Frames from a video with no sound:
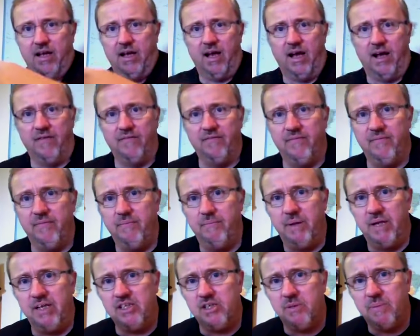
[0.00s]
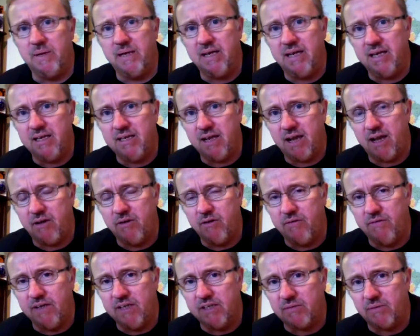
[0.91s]
of Benjamin Netanyahu
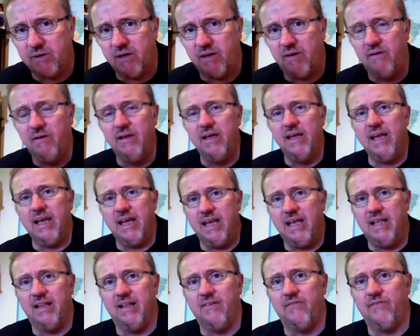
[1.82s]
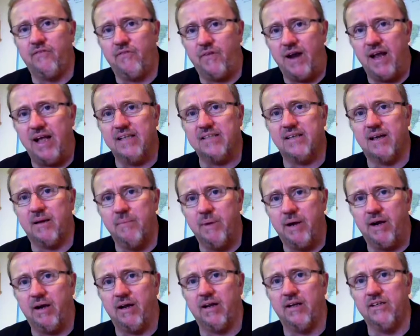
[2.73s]
of Israel, England, France,
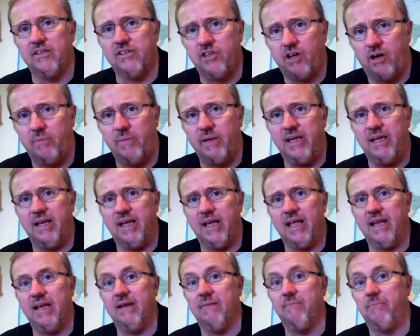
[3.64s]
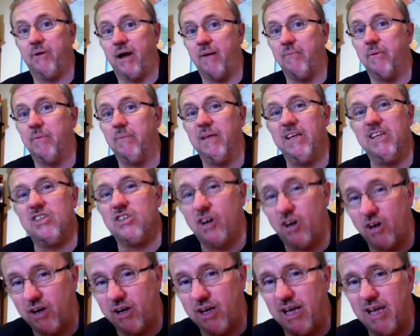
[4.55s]
America, Germany, and probably
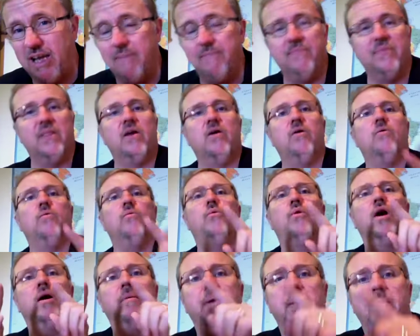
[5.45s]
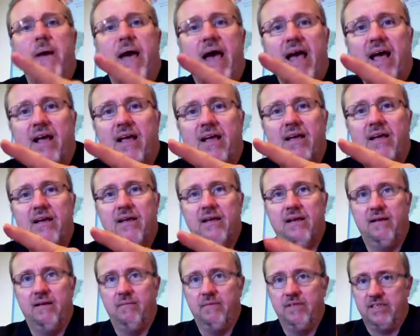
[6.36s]
Turkey. We'll be back.
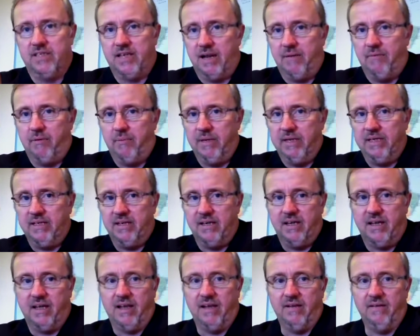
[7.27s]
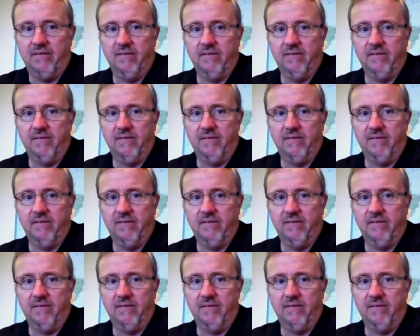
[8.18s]
Stay with me today.